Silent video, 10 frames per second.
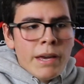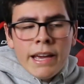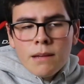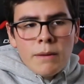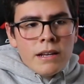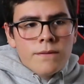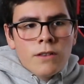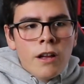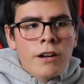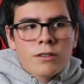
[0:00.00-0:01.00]
yeah, I can make a
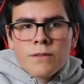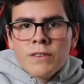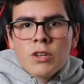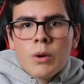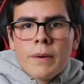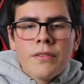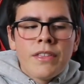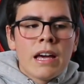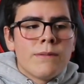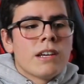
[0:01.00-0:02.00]
vlog or a video about
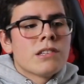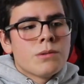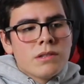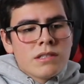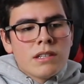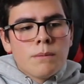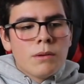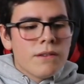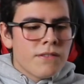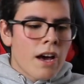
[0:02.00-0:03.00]
that if you guys are interested.
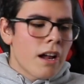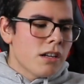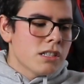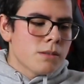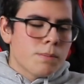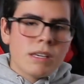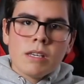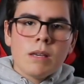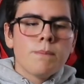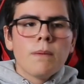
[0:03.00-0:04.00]
But if not, I'll just
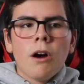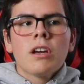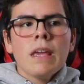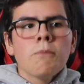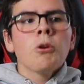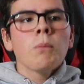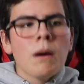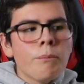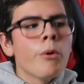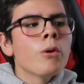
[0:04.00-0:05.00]
keep doing my
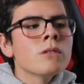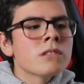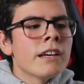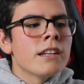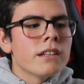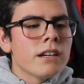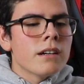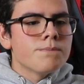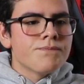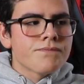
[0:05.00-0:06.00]
polls,
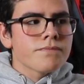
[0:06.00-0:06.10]
and